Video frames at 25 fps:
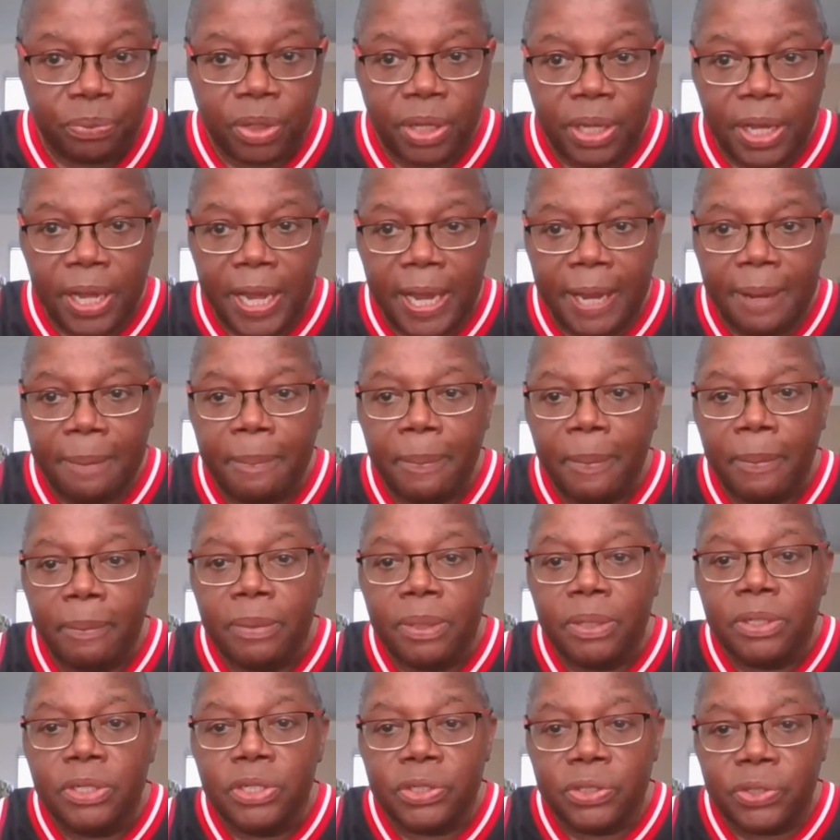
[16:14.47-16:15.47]
Okay,
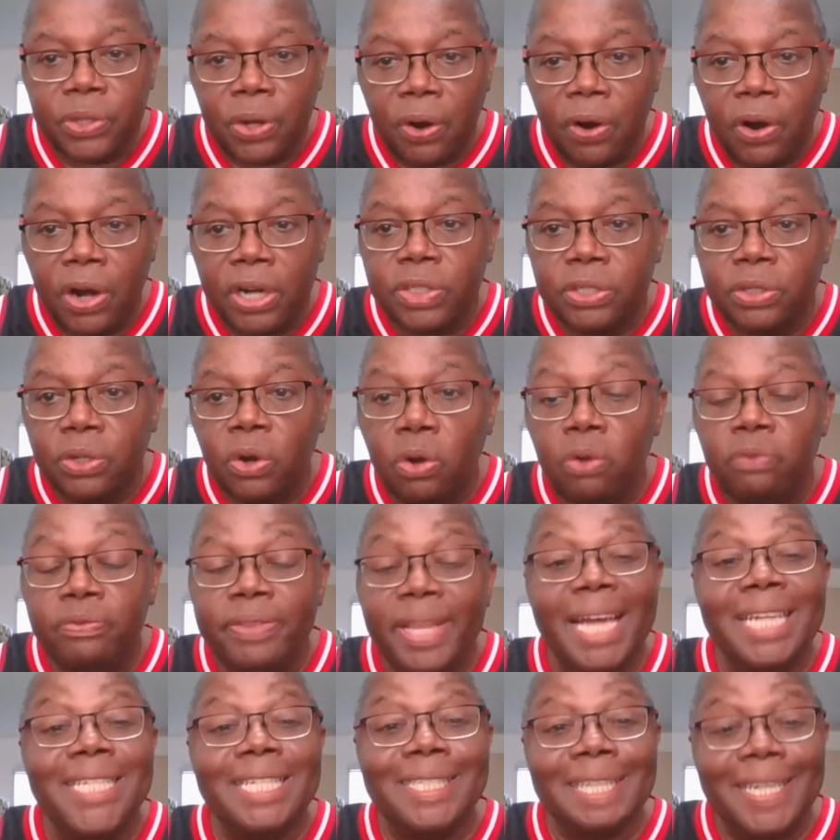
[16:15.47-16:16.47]
SARS-CoV,
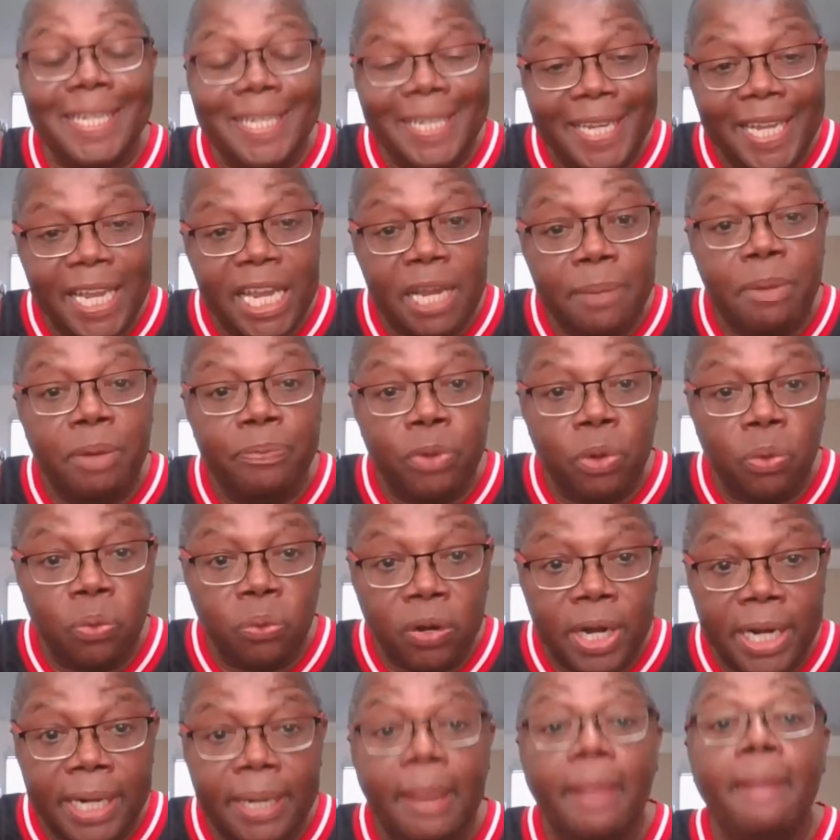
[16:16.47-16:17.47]
that's the name of the
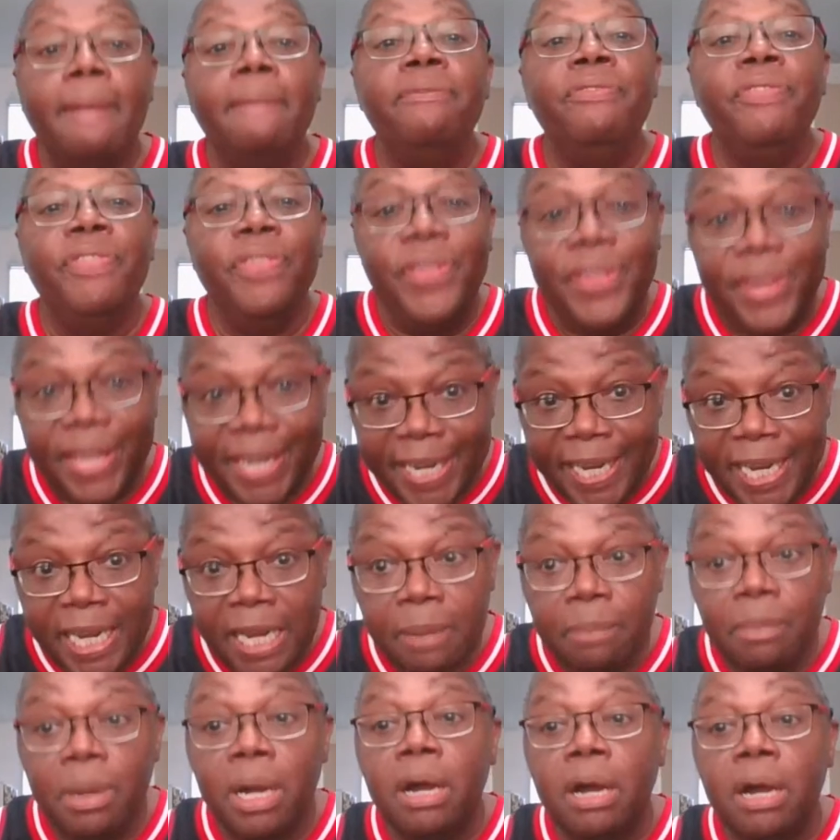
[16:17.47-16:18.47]
what?
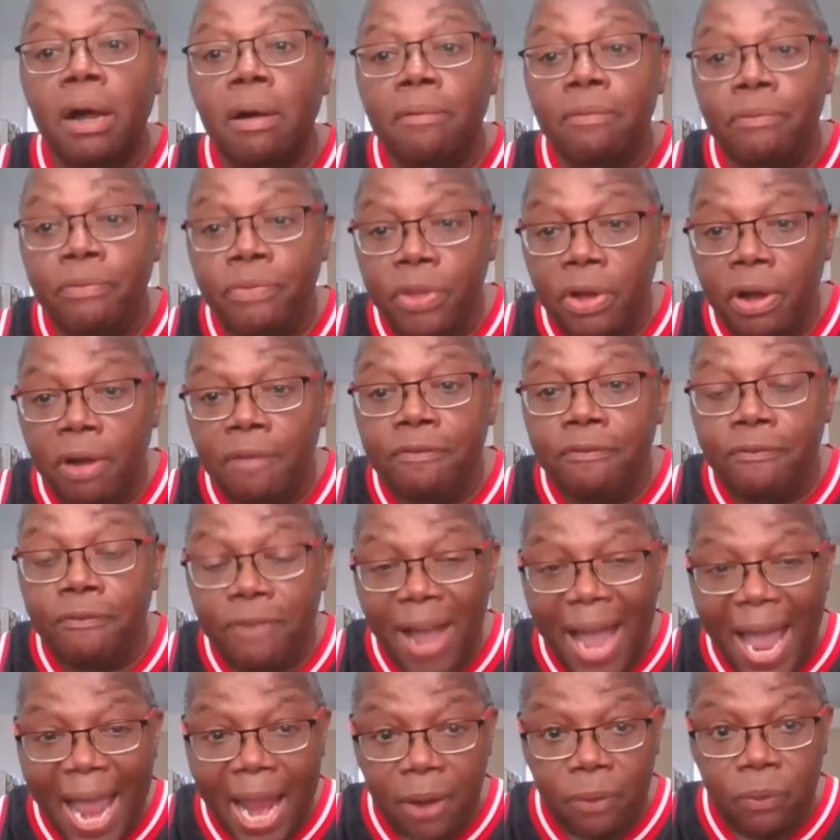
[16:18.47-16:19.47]
Name of the
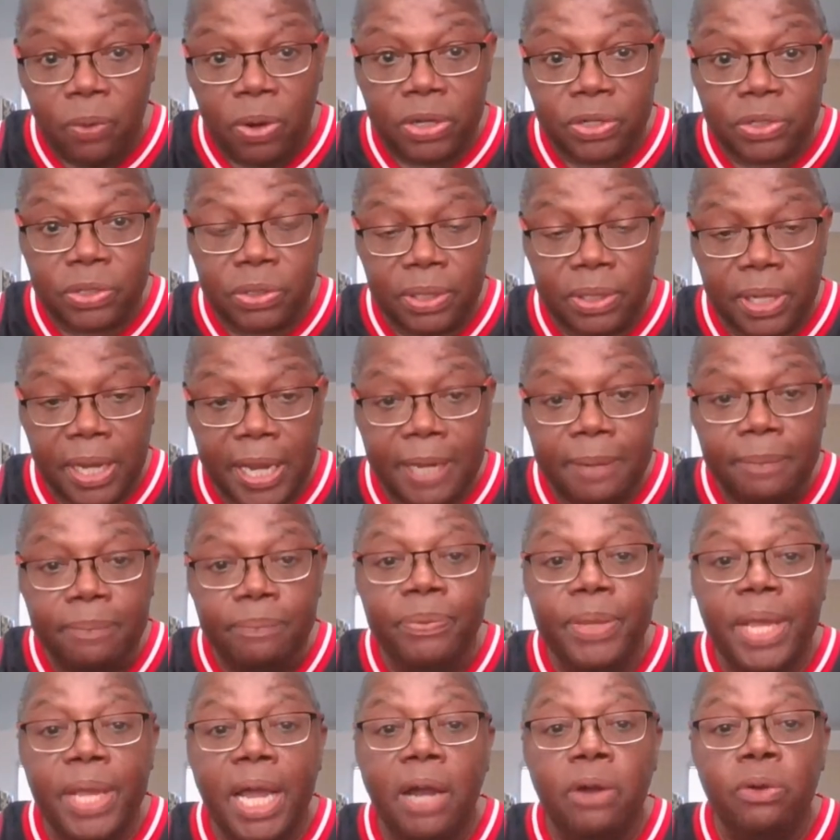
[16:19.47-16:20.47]
virus. Okay,
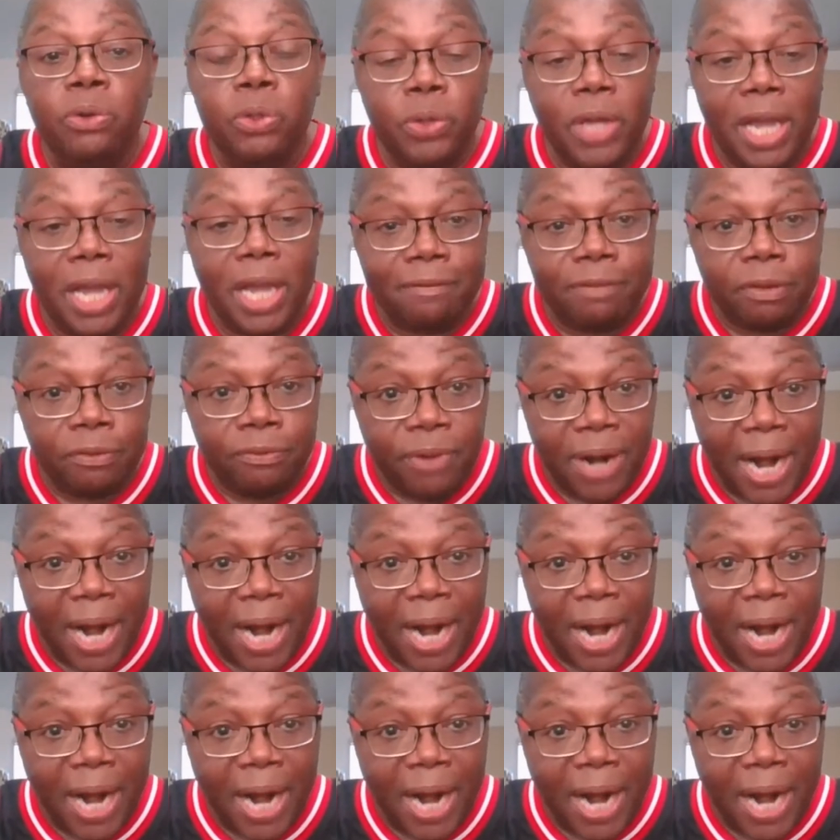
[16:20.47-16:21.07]
now you have a